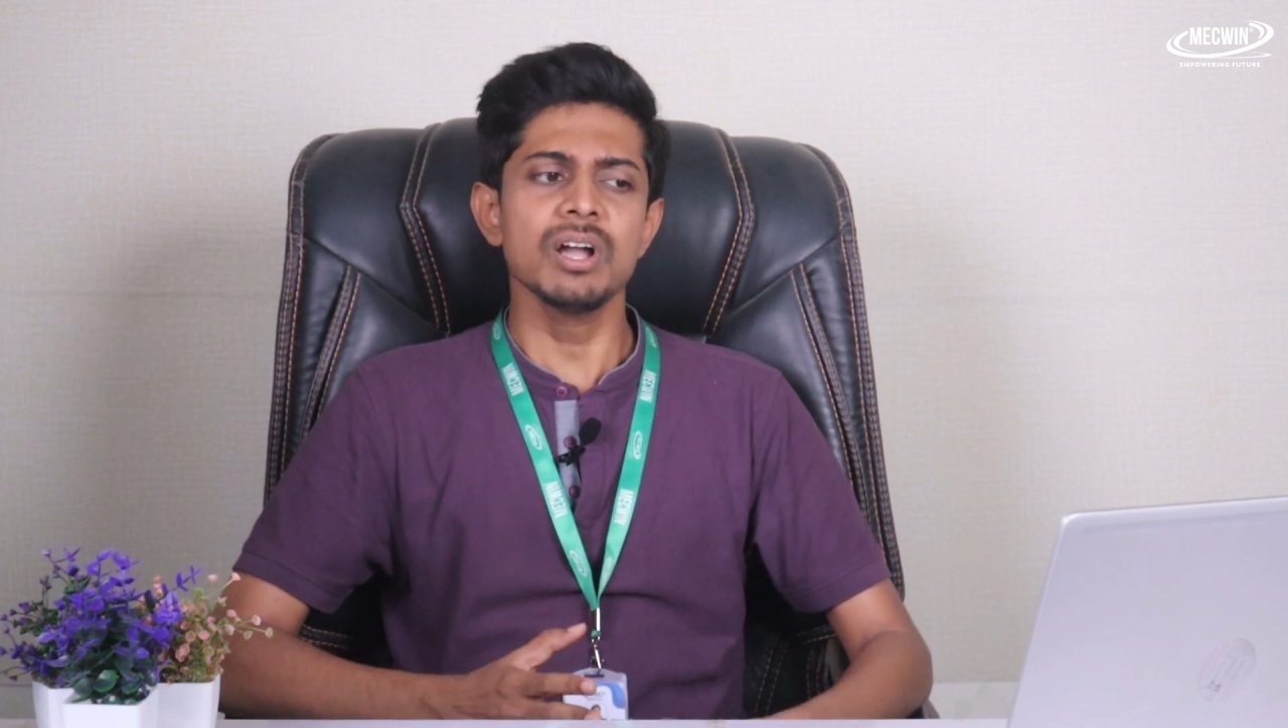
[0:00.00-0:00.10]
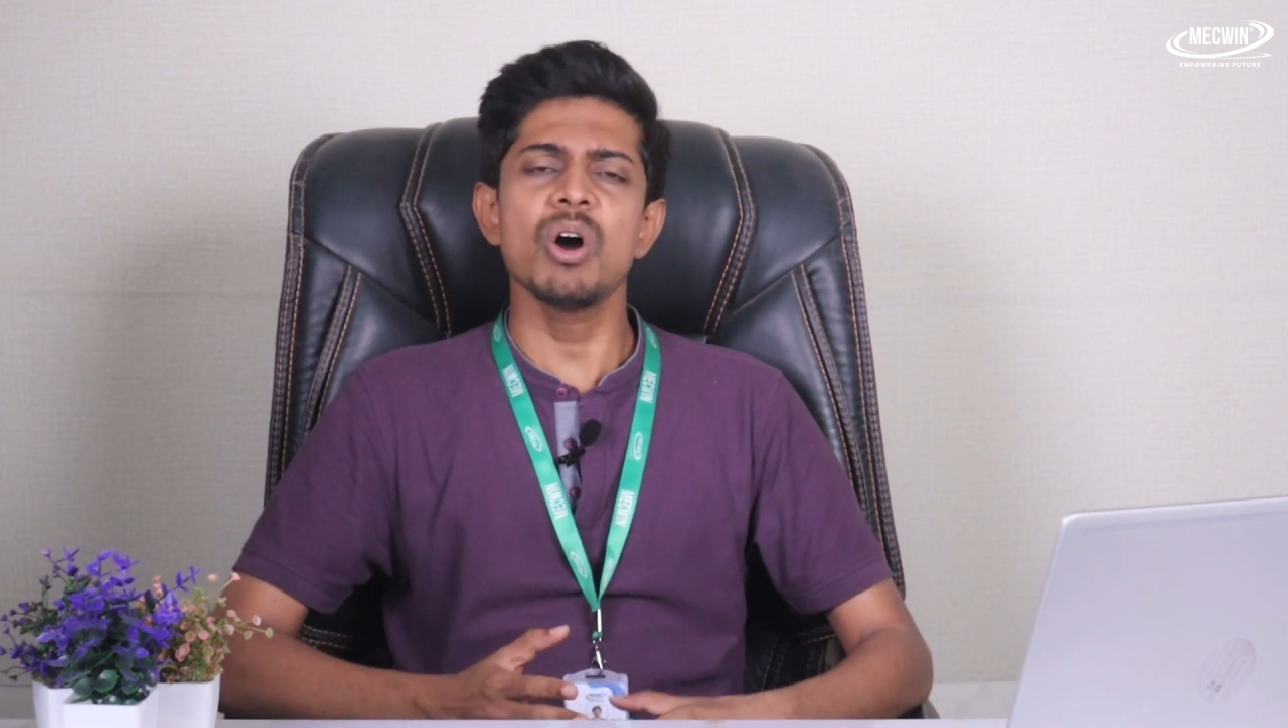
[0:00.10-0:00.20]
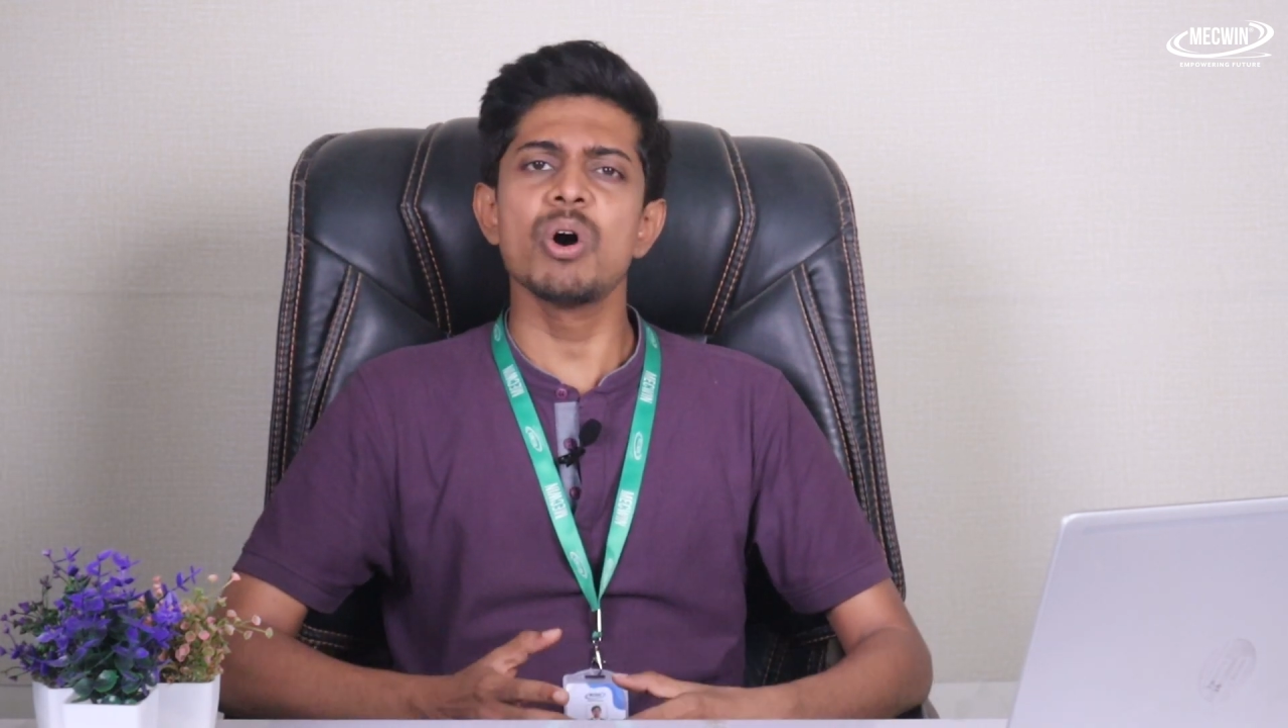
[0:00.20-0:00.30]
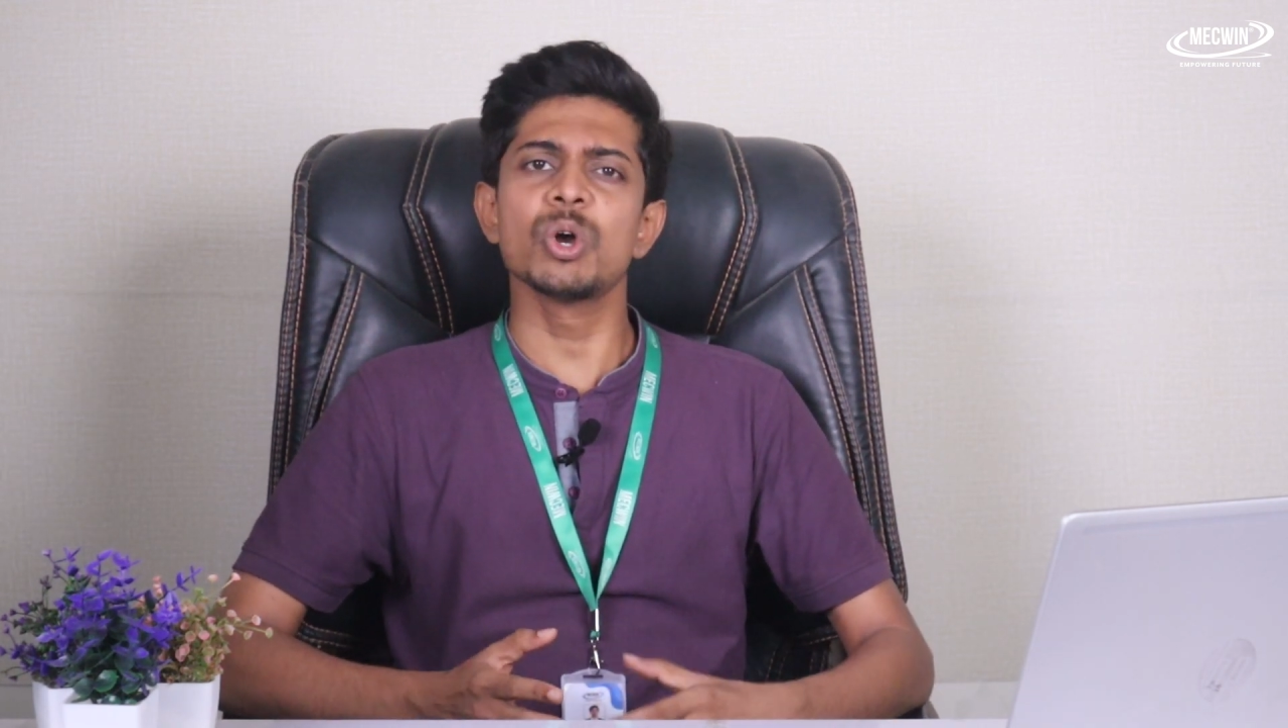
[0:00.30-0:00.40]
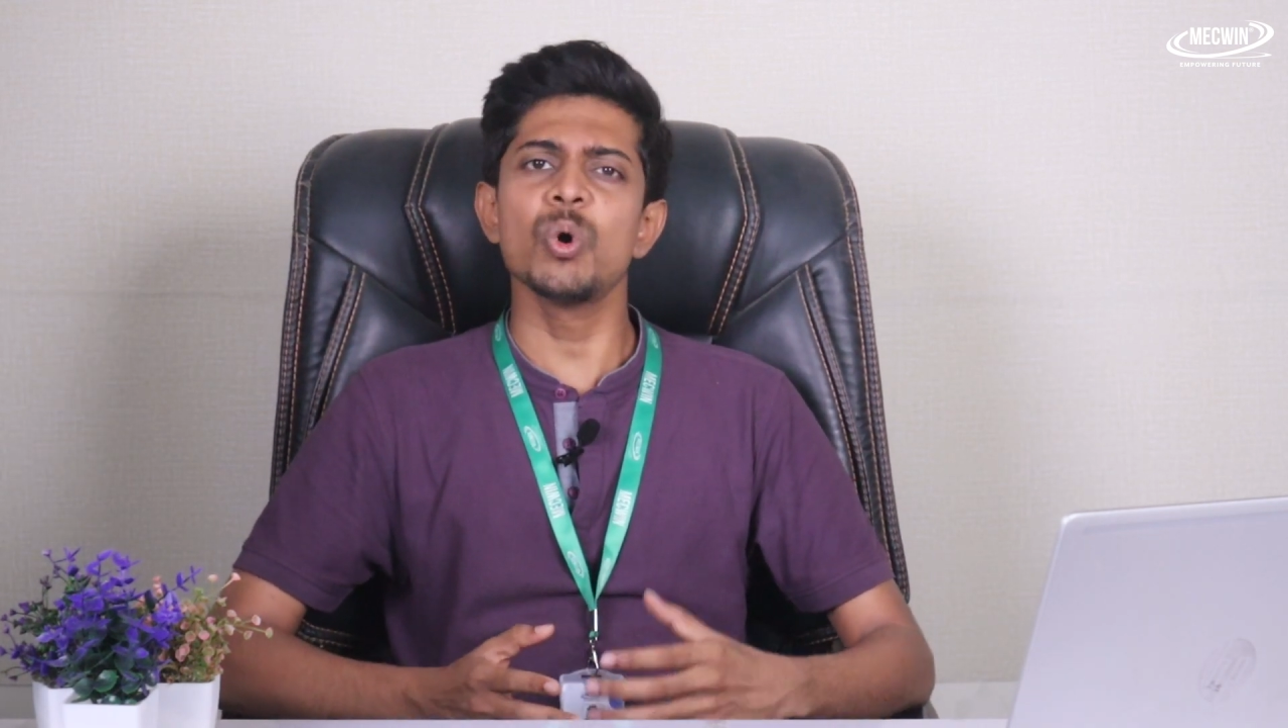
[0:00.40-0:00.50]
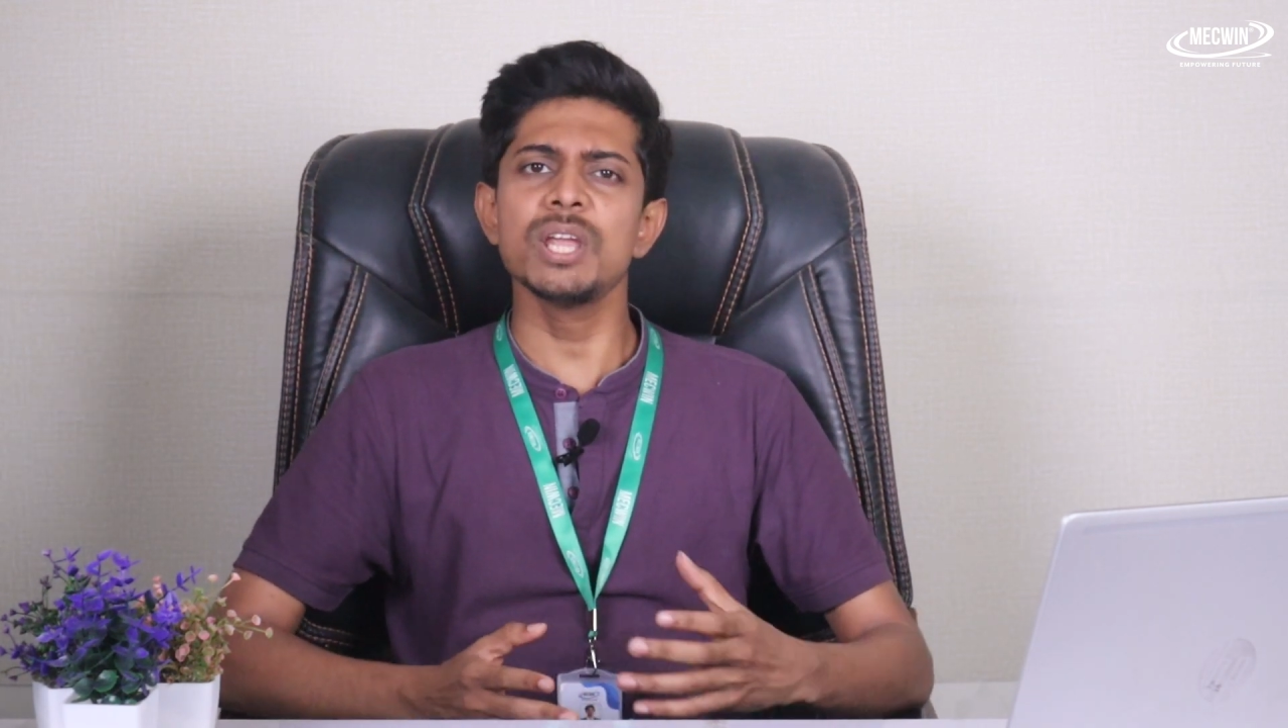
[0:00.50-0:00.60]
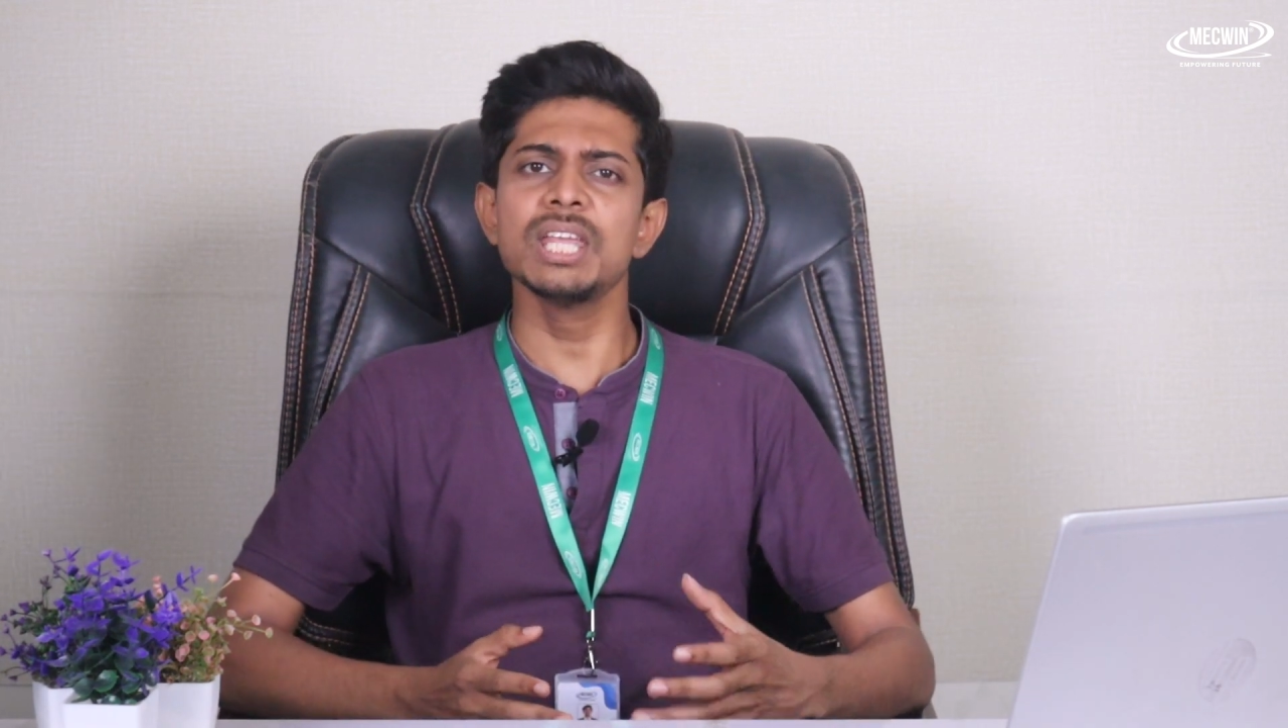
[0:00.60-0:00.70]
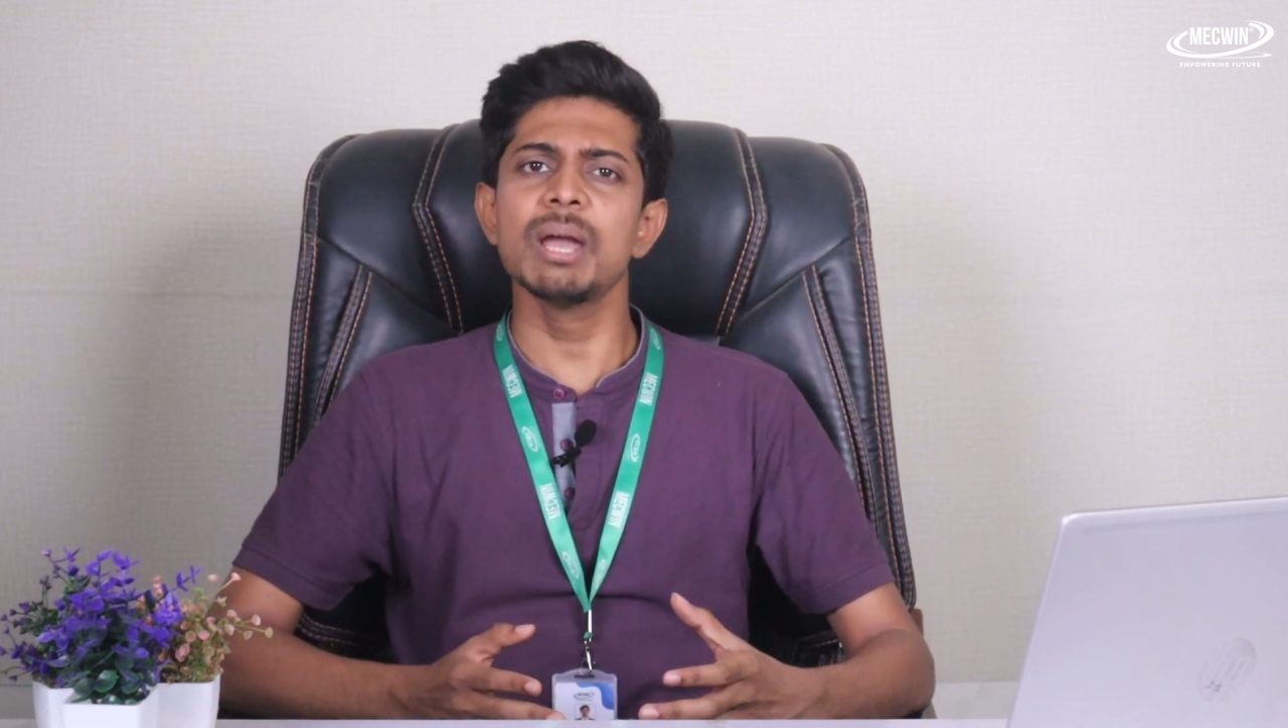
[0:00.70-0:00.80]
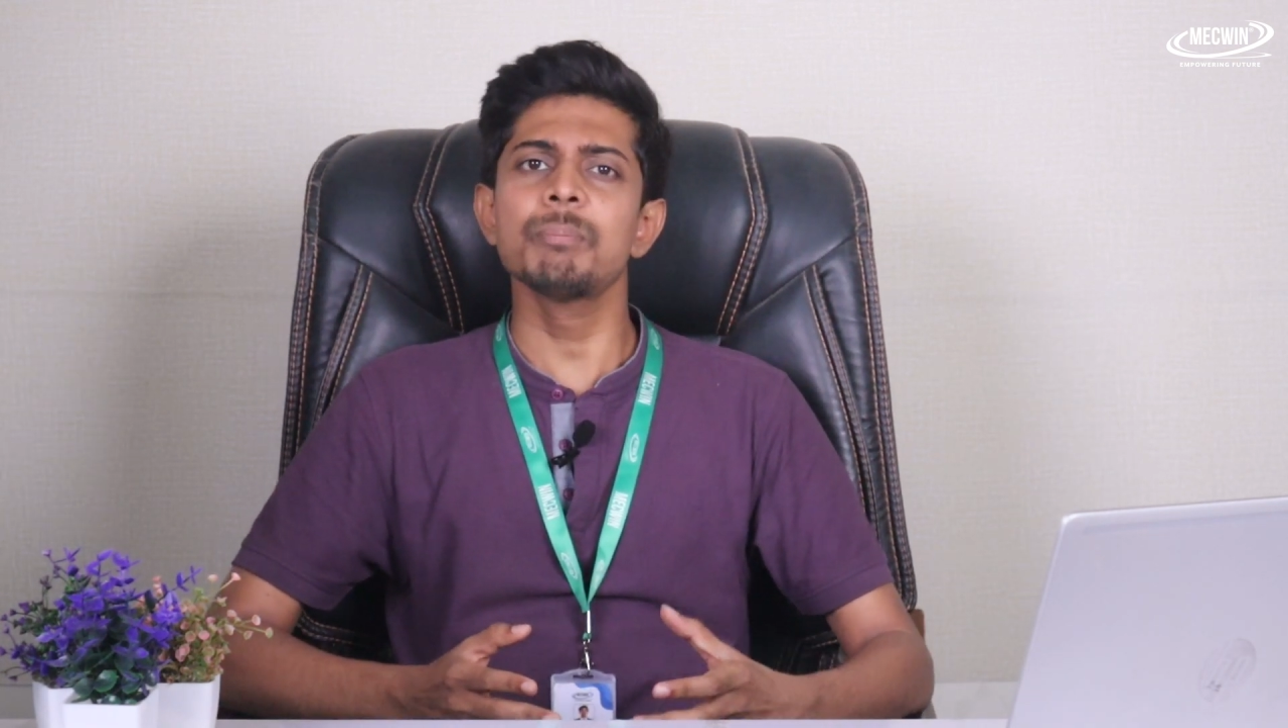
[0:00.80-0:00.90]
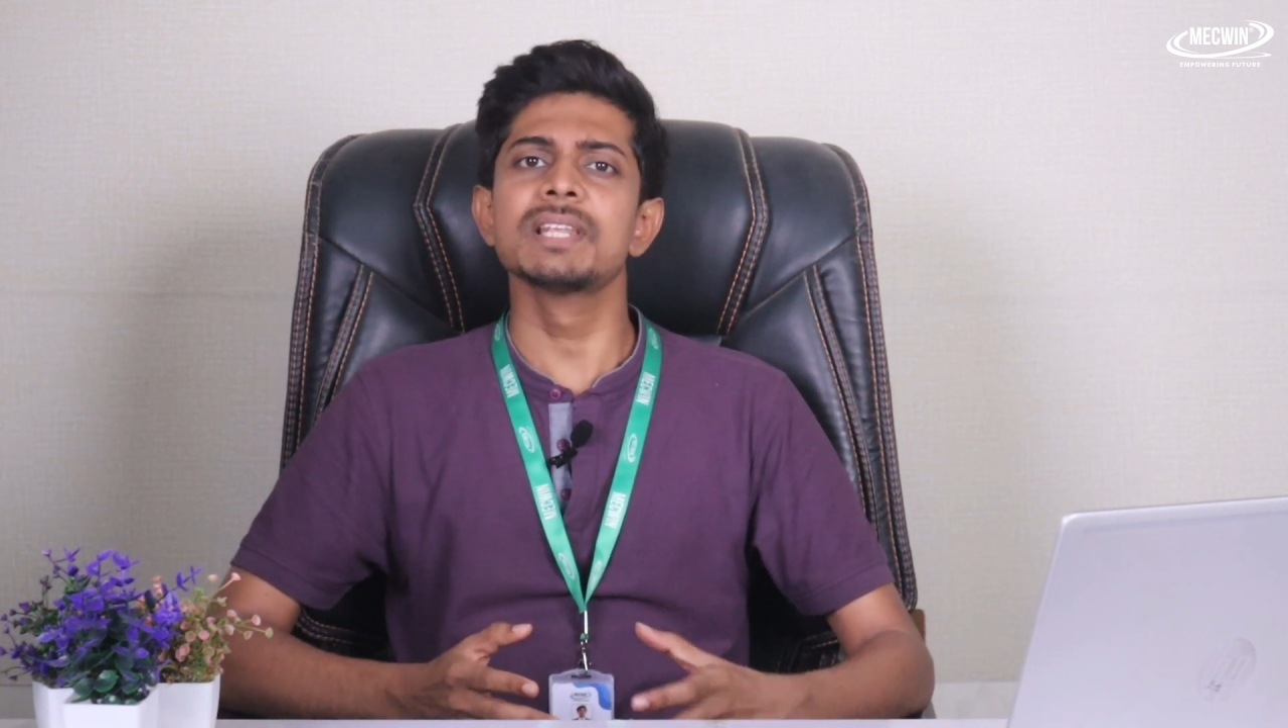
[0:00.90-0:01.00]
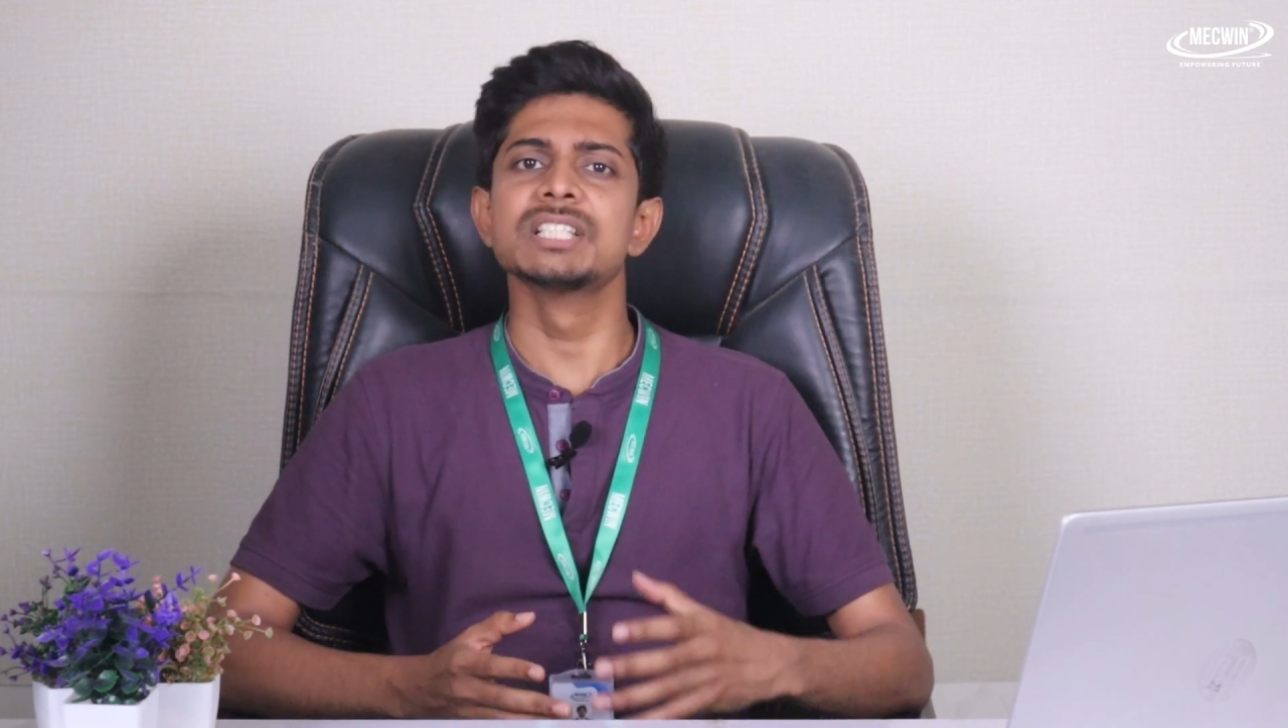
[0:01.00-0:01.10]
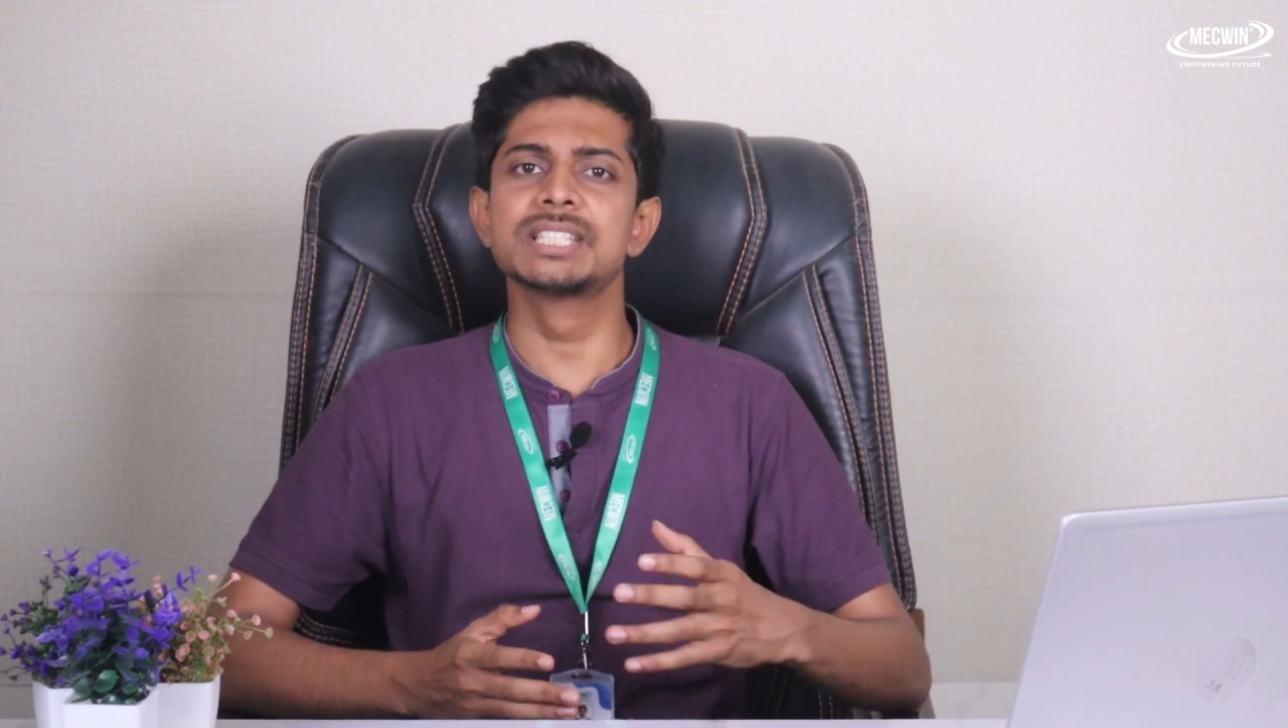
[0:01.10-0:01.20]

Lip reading: or OEM